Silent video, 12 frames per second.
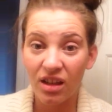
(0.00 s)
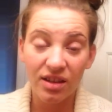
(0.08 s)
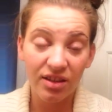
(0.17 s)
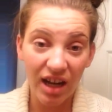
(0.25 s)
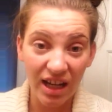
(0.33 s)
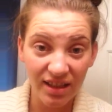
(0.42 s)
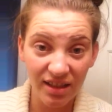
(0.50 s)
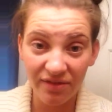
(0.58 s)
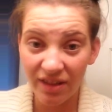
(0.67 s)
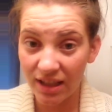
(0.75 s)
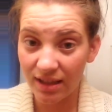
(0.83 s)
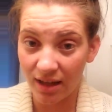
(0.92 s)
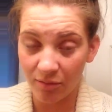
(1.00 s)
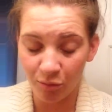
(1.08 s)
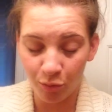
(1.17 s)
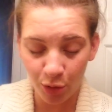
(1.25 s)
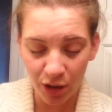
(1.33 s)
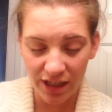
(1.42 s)
The rest of this,
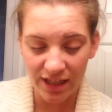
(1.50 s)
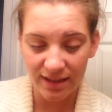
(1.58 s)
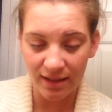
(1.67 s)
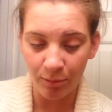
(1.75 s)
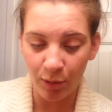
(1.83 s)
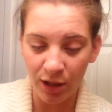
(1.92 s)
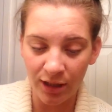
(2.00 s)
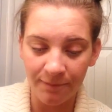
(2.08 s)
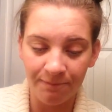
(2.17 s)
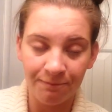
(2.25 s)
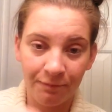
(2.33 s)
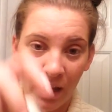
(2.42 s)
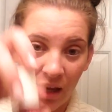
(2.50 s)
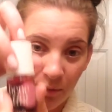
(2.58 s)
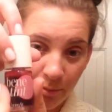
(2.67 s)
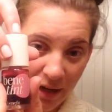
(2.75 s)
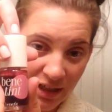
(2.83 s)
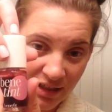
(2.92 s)
I'm pretty simple.
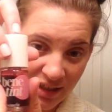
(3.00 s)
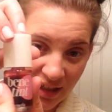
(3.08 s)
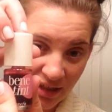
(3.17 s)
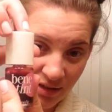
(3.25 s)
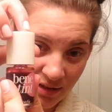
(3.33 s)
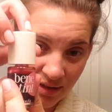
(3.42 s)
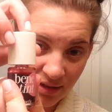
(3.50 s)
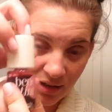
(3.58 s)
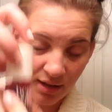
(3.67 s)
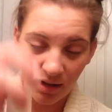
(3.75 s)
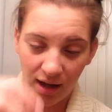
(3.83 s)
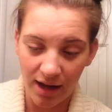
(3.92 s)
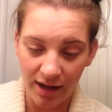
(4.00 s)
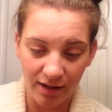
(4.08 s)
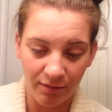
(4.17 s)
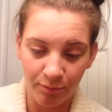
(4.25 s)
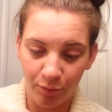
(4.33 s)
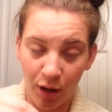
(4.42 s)
Benetint,
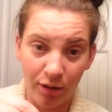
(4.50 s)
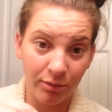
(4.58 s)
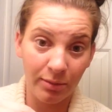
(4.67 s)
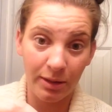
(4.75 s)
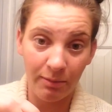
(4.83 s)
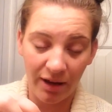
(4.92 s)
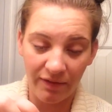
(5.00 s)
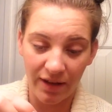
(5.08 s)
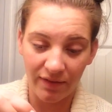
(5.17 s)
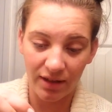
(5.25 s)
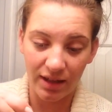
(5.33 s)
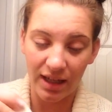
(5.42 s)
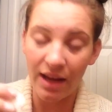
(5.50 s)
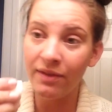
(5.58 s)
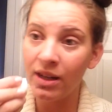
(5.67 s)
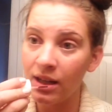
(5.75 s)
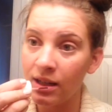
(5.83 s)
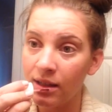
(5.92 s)
probably my favorite thing
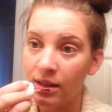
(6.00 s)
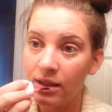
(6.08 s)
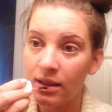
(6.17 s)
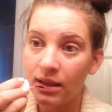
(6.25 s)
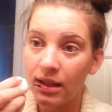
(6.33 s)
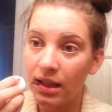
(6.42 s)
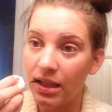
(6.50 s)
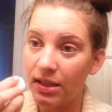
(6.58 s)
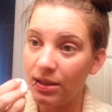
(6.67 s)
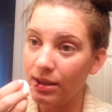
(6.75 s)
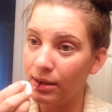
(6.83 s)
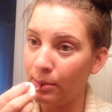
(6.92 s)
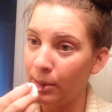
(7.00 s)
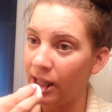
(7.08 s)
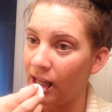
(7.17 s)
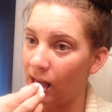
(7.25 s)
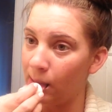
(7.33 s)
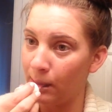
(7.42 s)
ever. I do a little
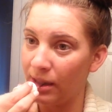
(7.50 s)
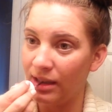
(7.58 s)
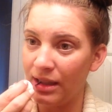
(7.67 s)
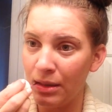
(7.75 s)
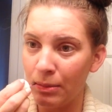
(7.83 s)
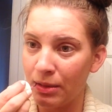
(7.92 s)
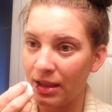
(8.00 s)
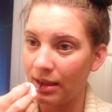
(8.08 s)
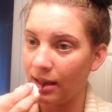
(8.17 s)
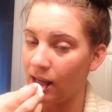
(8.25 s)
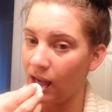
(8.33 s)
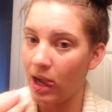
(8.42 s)
bit on my lips,